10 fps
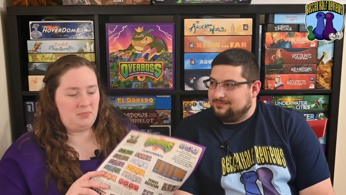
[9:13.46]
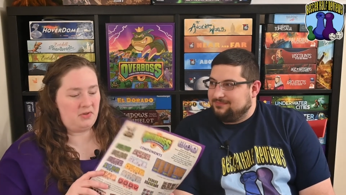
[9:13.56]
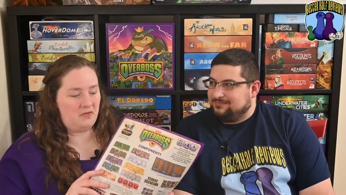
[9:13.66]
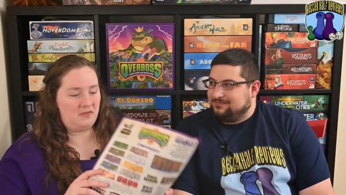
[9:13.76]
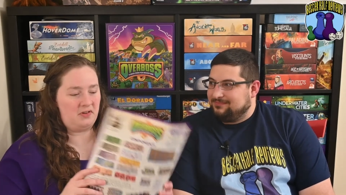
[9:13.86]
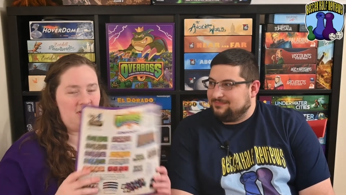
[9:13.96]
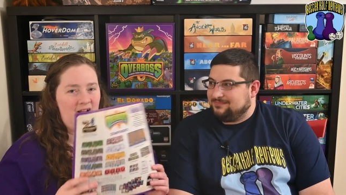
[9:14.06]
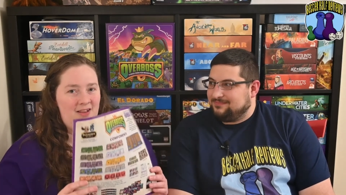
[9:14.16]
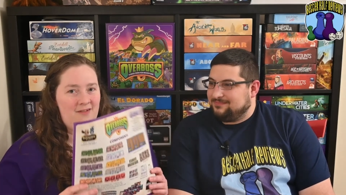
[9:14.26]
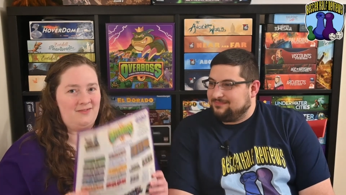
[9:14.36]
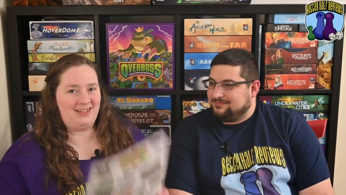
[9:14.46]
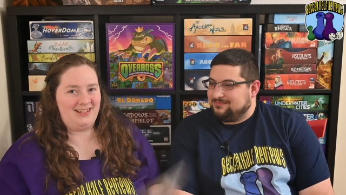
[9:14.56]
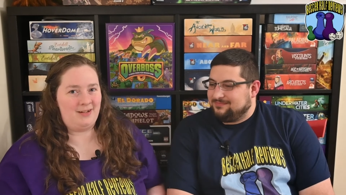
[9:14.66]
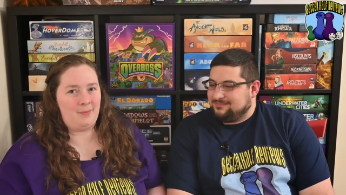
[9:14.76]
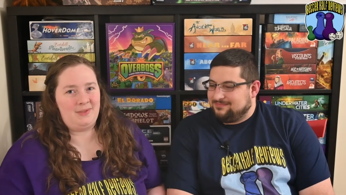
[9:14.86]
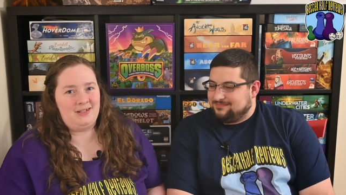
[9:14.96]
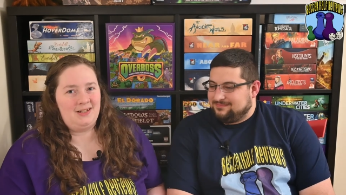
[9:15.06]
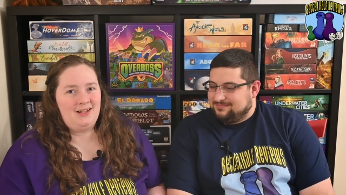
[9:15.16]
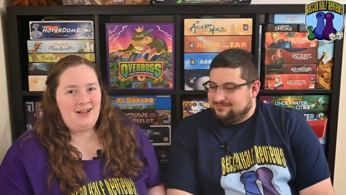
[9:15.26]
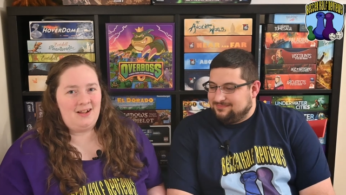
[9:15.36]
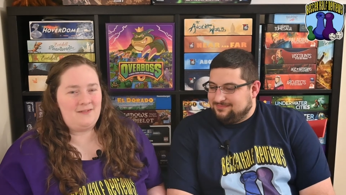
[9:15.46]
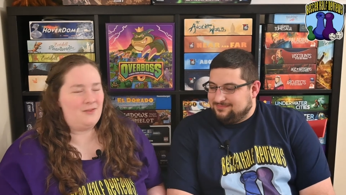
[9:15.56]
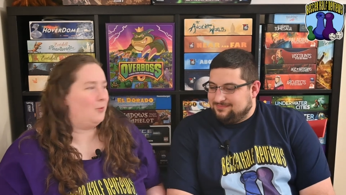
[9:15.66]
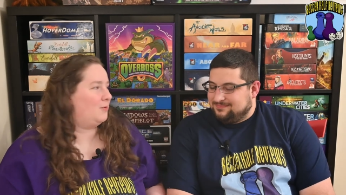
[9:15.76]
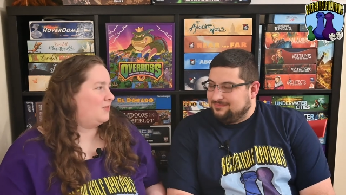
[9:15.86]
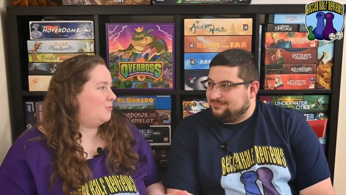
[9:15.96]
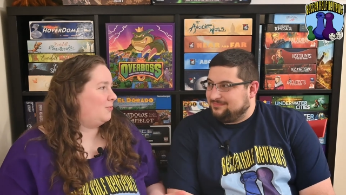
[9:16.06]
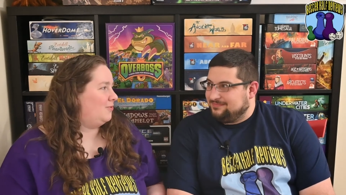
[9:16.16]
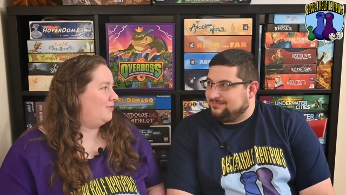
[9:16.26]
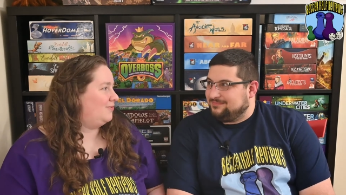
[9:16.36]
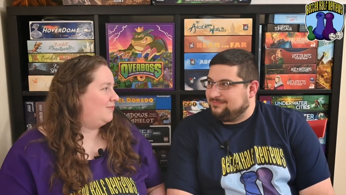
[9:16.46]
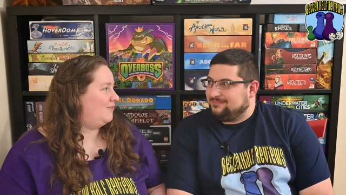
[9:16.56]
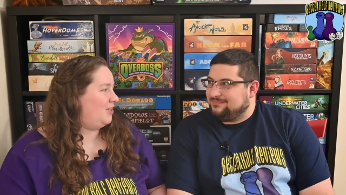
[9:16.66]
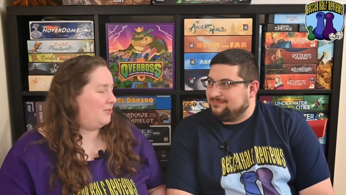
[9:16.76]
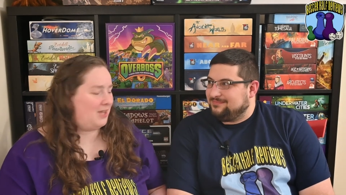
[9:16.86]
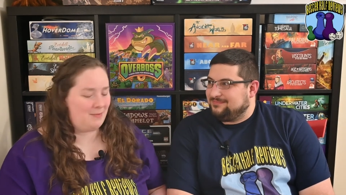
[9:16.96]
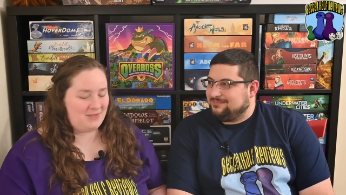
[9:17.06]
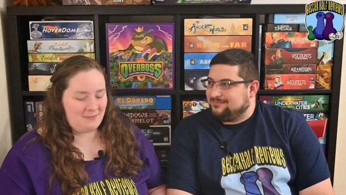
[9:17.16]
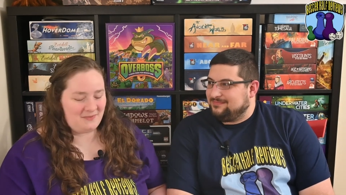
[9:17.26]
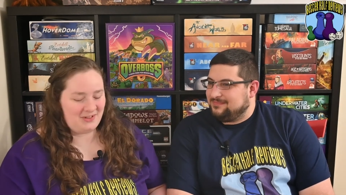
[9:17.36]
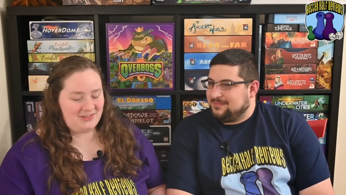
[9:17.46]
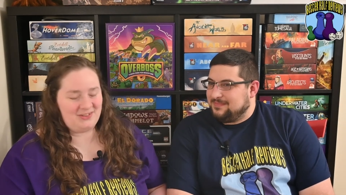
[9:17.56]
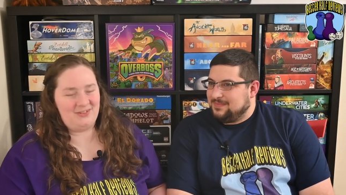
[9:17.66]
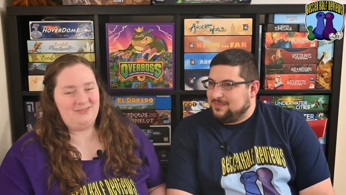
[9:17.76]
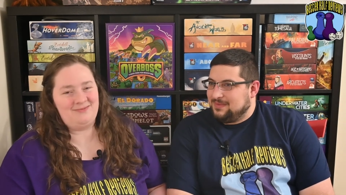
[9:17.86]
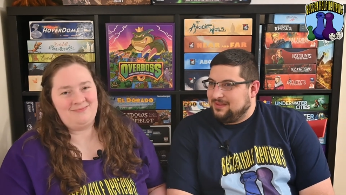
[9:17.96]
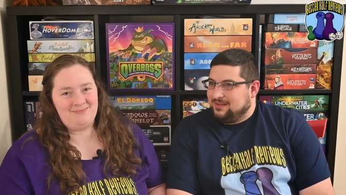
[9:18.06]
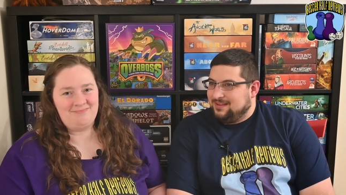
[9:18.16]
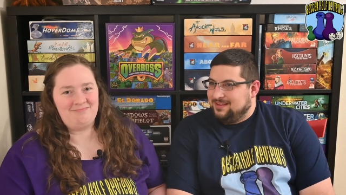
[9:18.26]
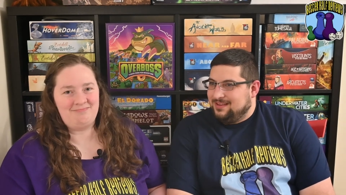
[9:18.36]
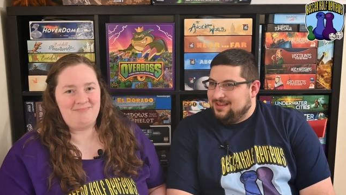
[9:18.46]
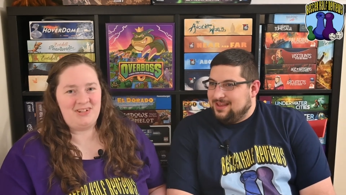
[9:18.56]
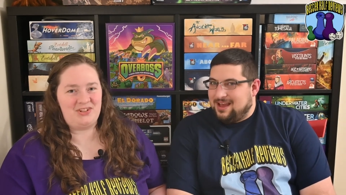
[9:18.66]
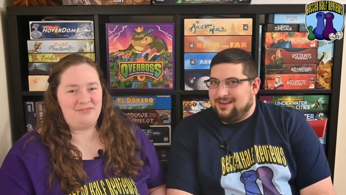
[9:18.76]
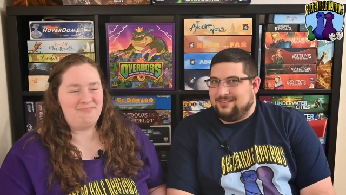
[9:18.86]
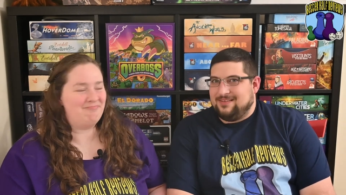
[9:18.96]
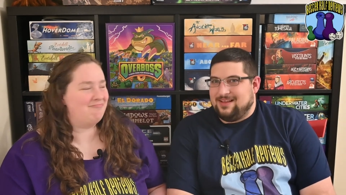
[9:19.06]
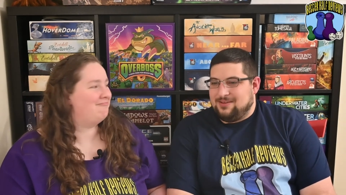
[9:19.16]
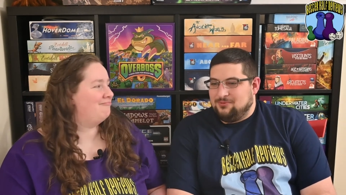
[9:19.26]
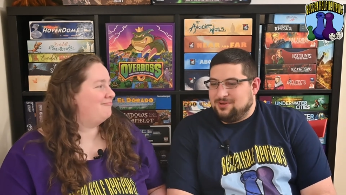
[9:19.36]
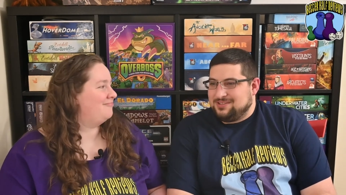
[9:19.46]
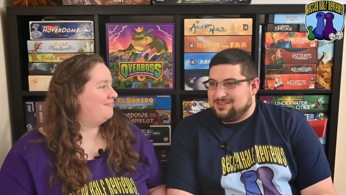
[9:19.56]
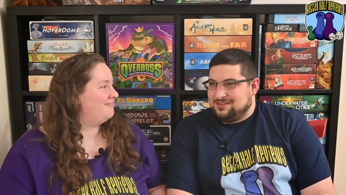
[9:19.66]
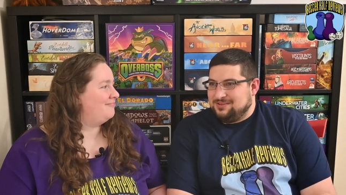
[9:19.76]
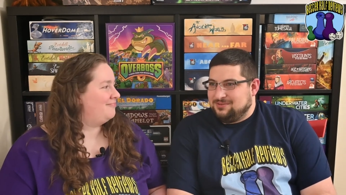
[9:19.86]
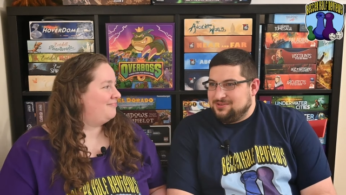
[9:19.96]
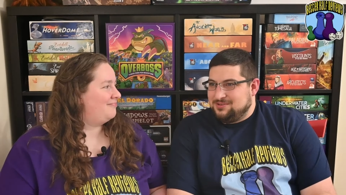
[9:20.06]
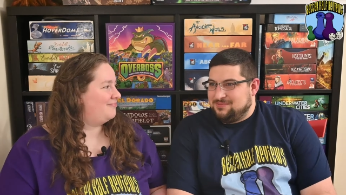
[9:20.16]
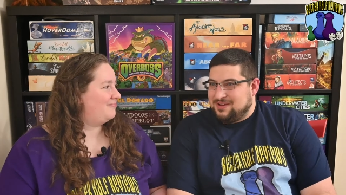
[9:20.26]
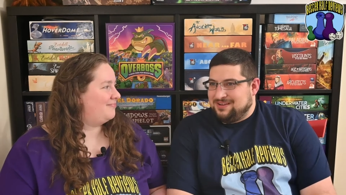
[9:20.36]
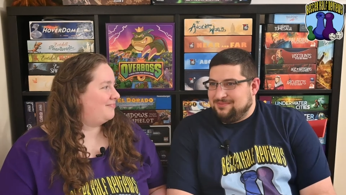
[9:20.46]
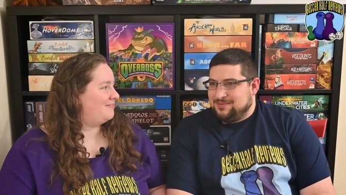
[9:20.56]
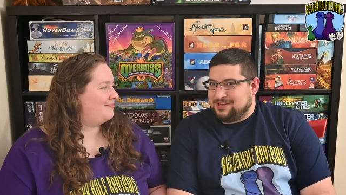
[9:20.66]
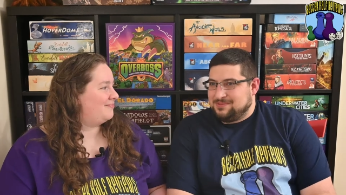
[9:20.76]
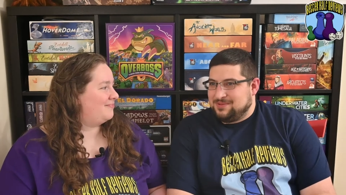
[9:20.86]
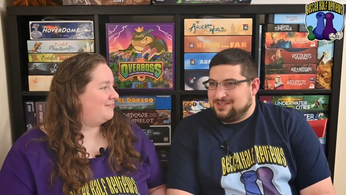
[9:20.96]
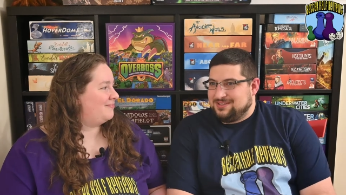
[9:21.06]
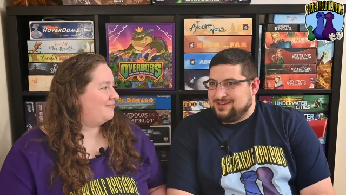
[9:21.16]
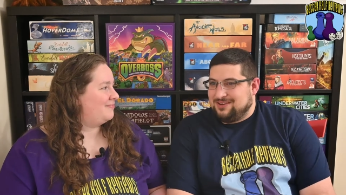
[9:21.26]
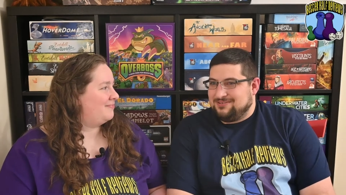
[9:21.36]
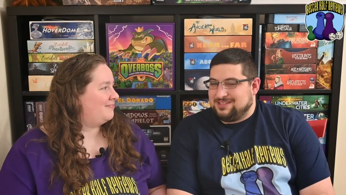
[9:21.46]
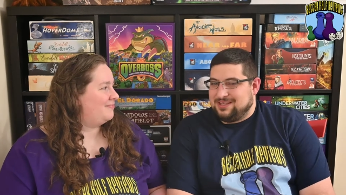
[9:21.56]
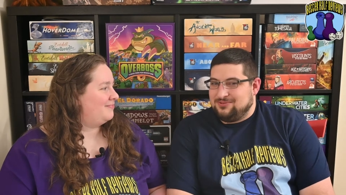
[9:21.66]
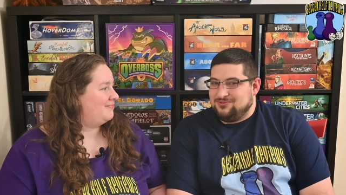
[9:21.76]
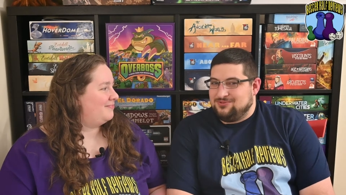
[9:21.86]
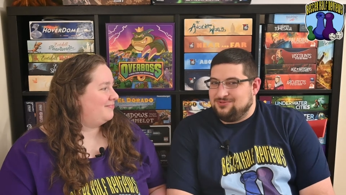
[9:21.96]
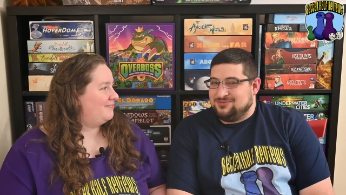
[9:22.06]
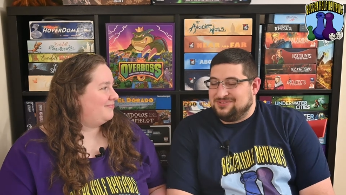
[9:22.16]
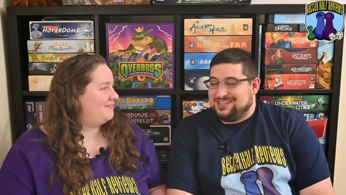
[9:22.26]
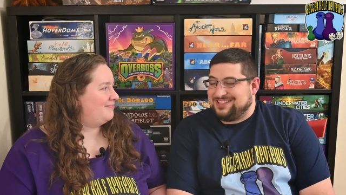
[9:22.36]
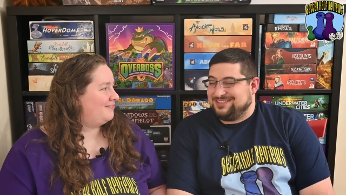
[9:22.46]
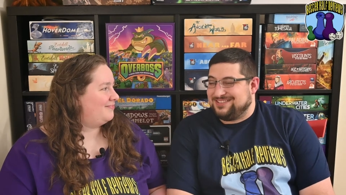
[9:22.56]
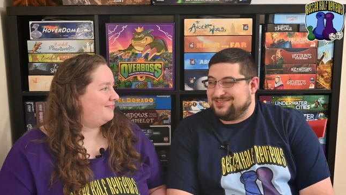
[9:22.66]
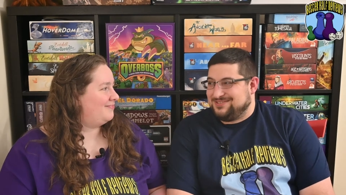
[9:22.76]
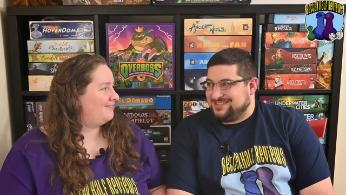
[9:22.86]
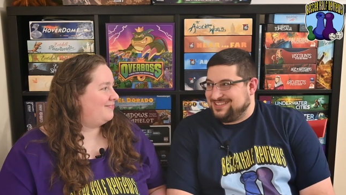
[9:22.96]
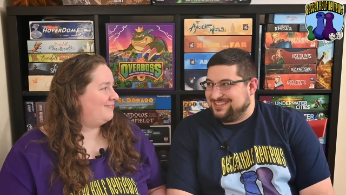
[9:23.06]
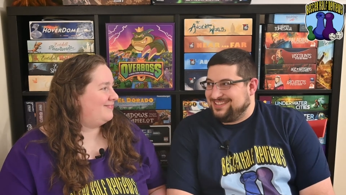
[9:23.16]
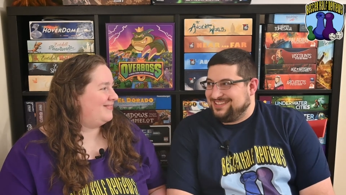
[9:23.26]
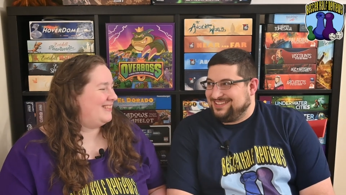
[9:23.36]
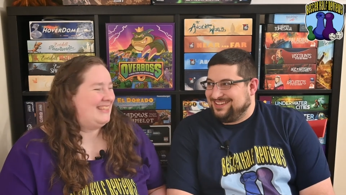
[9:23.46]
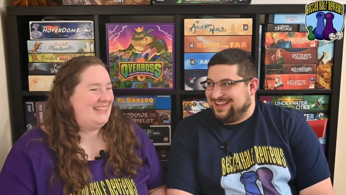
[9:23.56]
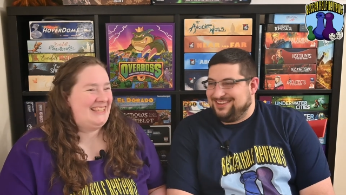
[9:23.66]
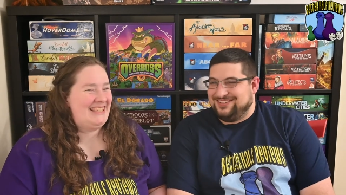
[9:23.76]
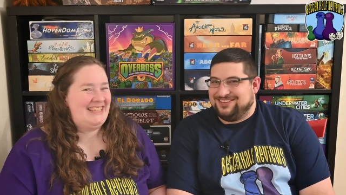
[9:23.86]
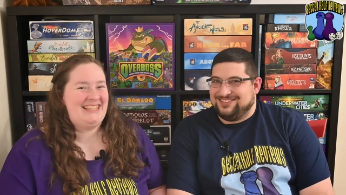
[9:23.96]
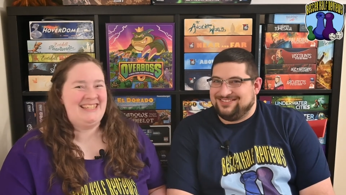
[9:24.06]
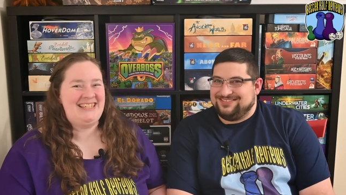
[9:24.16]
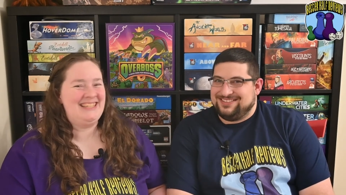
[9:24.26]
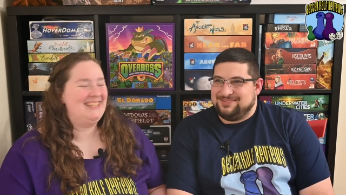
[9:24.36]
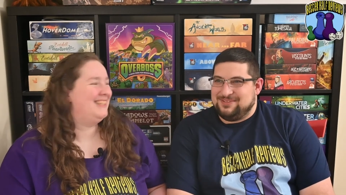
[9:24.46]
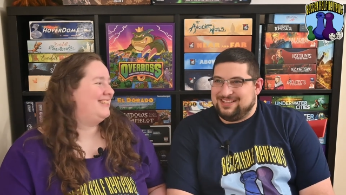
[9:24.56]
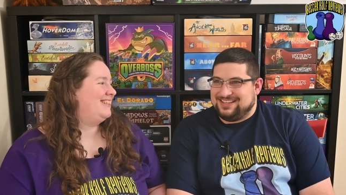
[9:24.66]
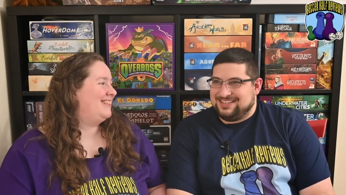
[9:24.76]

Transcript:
Speaker 1: me over. I love it. And I mean, I love the old school video game type feel. So it's good.
Speaker 2: When I saw the original Box Monster, I was like, ooh, that looks interesting. I don't know. Could be like